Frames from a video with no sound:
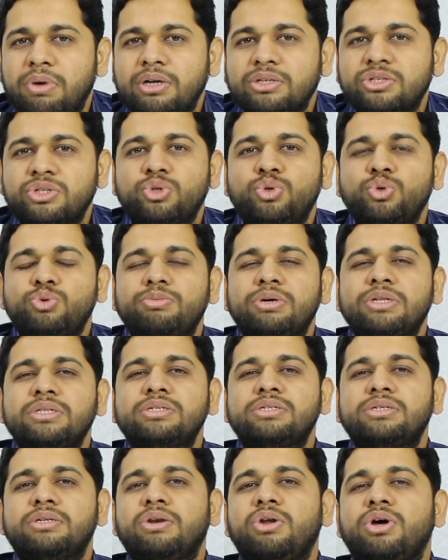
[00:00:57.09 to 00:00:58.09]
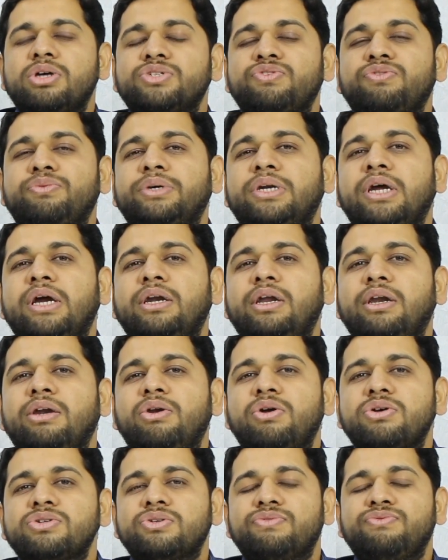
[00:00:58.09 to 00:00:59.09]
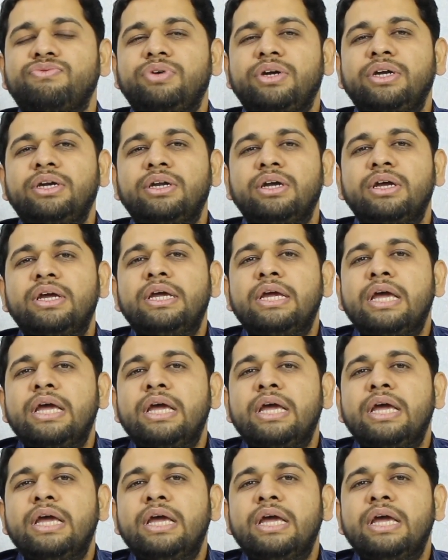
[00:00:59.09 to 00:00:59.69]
past 2 months, loss of appetite and loss of weight.